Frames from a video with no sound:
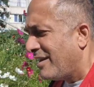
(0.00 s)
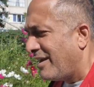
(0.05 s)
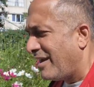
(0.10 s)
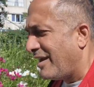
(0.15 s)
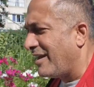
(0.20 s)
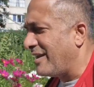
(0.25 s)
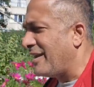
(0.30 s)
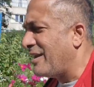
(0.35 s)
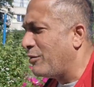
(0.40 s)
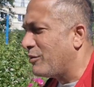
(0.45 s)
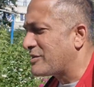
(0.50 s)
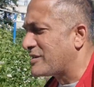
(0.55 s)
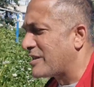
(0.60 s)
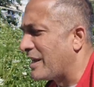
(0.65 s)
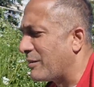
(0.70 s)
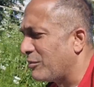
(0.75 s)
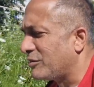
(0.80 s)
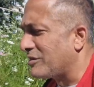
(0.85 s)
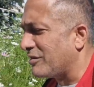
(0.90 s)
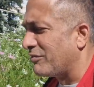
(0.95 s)
And he was
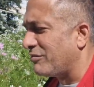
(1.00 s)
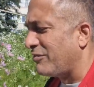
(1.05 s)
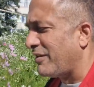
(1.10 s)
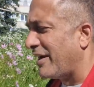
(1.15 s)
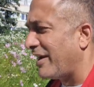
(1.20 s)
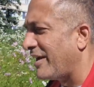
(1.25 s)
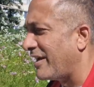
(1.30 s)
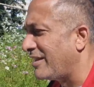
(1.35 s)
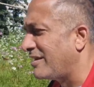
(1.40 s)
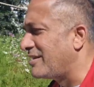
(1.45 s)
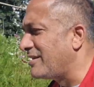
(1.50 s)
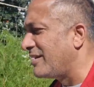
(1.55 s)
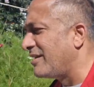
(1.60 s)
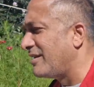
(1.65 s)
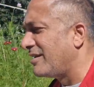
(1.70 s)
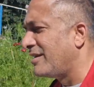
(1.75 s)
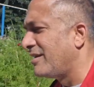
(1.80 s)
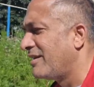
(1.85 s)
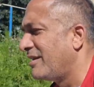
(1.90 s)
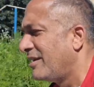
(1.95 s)
able to find
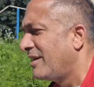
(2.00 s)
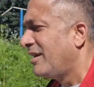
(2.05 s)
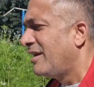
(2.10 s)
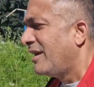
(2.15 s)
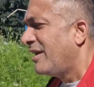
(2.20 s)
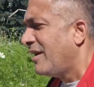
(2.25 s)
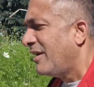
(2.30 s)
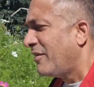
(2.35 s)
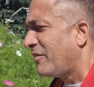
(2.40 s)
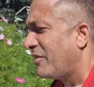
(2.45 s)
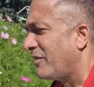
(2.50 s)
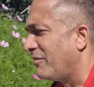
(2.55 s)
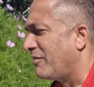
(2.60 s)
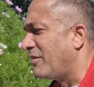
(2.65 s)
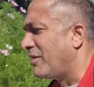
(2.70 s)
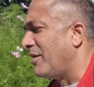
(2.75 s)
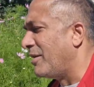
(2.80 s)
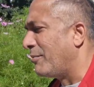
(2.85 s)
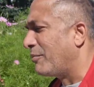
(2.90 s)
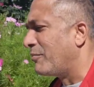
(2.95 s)

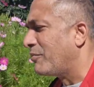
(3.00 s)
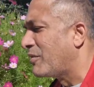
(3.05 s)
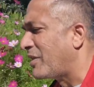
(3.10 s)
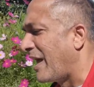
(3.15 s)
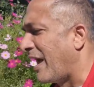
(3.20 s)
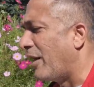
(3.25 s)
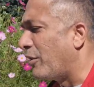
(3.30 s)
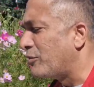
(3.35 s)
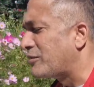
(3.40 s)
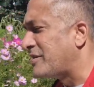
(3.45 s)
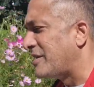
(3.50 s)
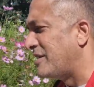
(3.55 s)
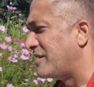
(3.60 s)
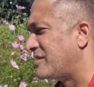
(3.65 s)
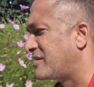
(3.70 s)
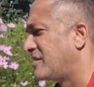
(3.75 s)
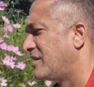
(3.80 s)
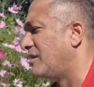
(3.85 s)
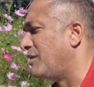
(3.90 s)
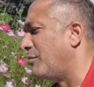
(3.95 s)
the
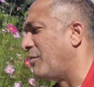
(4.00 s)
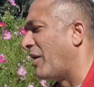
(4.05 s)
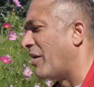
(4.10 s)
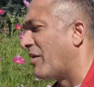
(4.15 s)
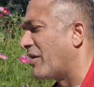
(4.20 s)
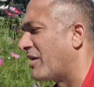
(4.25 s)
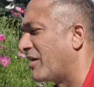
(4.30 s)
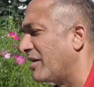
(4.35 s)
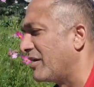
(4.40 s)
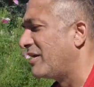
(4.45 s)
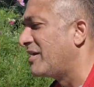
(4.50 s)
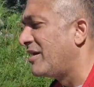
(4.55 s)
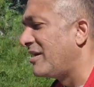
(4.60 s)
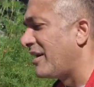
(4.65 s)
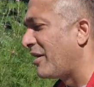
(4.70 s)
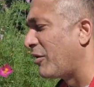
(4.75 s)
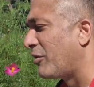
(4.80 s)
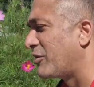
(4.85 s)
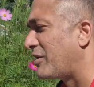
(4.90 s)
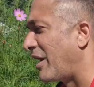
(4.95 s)
counties in America. He
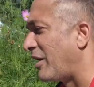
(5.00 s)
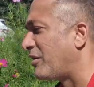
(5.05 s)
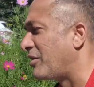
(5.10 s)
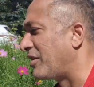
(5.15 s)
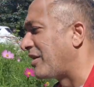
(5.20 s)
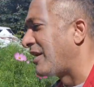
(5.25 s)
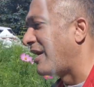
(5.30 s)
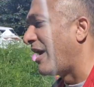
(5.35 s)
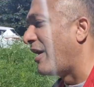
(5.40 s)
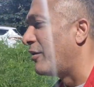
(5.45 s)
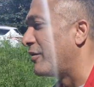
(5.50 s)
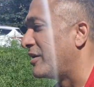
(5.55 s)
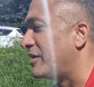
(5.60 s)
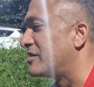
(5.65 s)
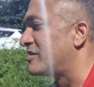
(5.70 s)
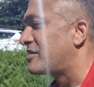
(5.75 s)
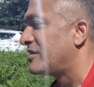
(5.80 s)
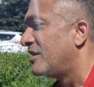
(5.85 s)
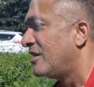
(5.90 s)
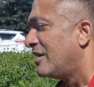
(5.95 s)
narrowed down to the
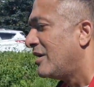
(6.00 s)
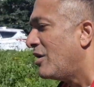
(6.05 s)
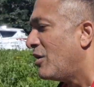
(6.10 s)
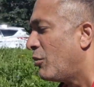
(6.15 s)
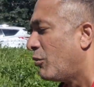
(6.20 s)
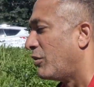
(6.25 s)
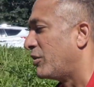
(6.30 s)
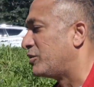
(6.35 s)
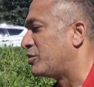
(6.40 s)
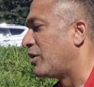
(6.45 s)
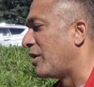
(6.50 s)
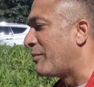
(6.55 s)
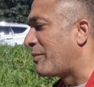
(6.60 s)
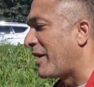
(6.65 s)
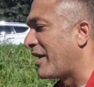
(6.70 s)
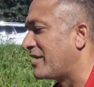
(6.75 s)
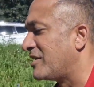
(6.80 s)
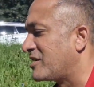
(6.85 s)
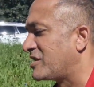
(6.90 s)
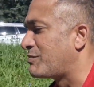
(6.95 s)
counties where Trump
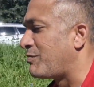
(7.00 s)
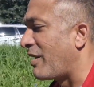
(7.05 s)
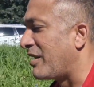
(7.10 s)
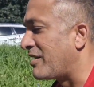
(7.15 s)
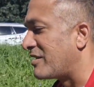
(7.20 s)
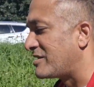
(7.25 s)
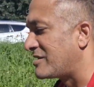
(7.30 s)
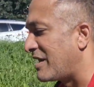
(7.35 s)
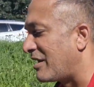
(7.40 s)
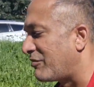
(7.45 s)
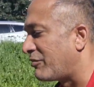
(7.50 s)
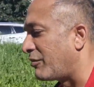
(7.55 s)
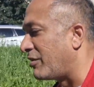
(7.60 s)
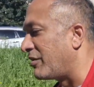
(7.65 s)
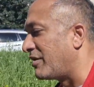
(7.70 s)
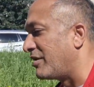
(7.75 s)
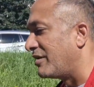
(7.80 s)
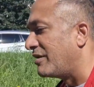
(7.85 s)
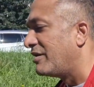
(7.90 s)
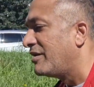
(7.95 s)
had to spend his
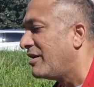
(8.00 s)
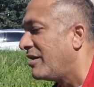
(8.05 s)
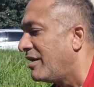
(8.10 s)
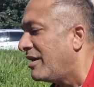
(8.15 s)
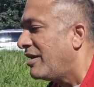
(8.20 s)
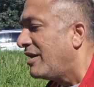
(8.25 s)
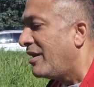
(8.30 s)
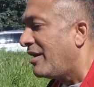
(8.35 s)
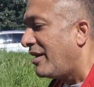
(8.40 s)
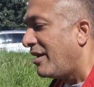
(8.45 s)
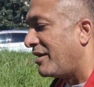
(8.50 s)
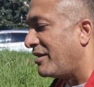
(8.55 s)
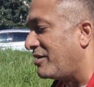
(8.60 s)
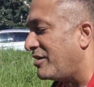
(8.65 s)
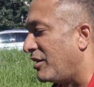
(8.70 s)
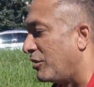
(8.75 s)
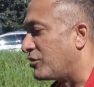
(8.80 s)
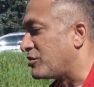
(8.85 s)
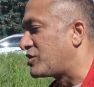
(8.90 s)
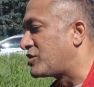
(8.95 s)
effort and
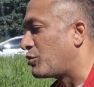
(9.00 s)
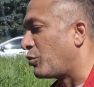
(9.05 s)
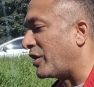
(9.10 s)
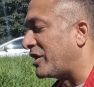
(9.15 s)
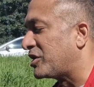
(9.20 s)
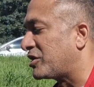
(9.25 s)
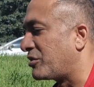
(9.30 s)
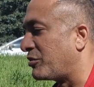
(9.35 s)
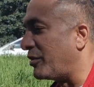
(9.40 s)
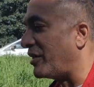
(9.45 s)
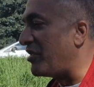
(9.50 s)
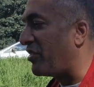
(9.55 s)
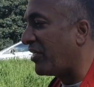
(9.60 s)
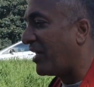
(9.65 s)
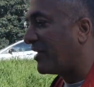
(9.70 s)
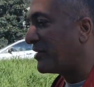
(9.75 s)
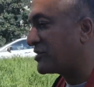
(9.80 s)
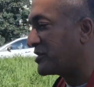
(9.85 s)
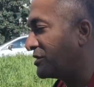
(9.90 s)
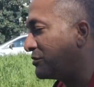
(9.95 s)
you know, switch
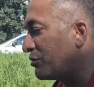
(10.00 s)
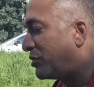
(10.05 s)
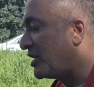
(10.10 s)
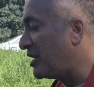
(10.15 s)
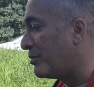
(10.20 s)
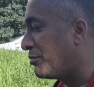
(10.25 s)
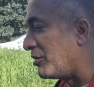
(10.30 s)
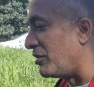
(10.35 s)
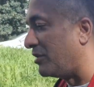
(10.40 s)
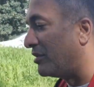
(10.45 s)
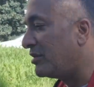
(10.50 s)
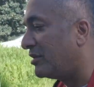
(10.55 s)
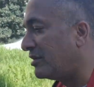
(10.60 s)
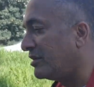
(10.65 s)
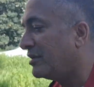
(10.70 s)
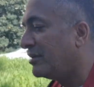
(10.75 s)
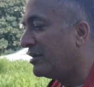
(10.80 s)
3,000 people.